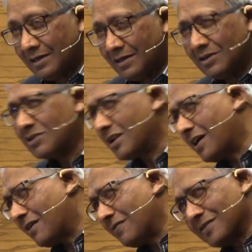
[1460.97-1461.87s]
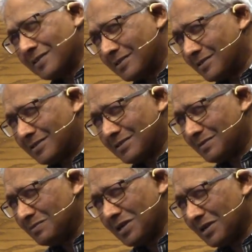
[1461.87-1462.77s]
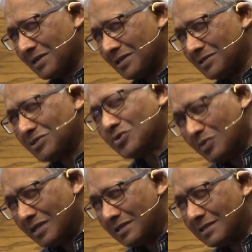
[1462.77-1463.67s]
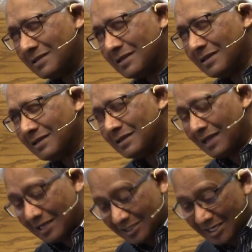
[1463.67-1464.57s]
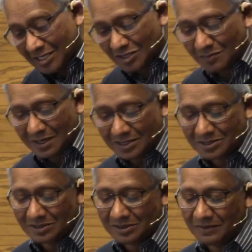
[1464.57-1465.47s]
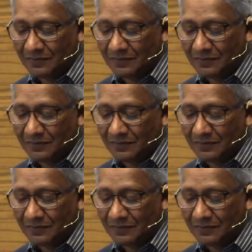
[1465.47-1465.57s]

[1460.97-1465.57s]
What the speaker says: Not a love that is merely sweet and sentimental,